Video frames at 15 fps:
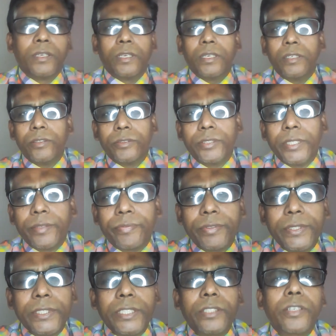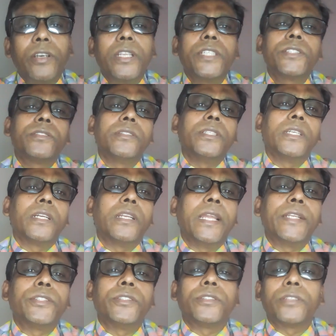Hello, dear friends and colleagues. Today, I'd
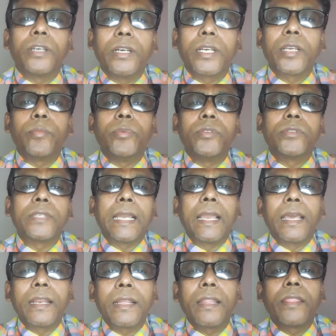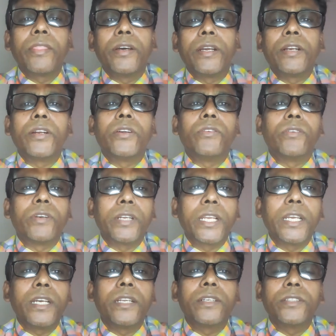like to talk about another
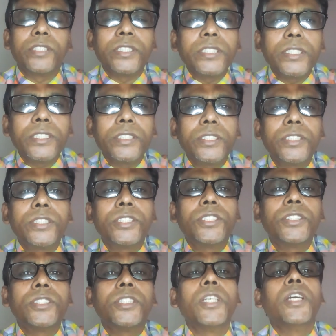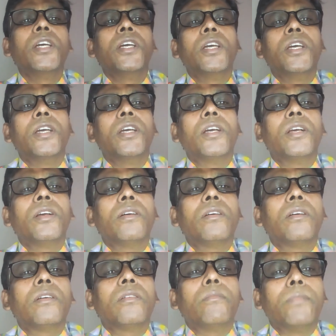rare disease,
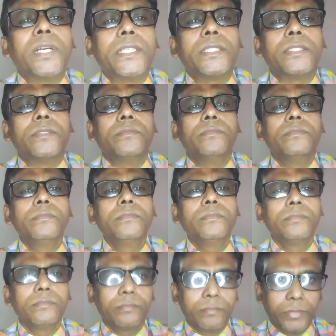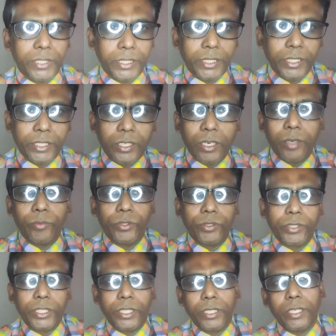but very
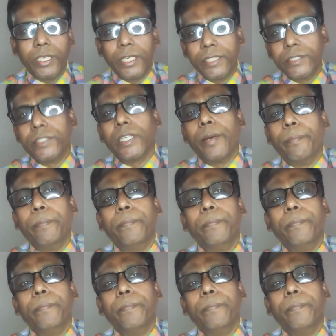common in exam.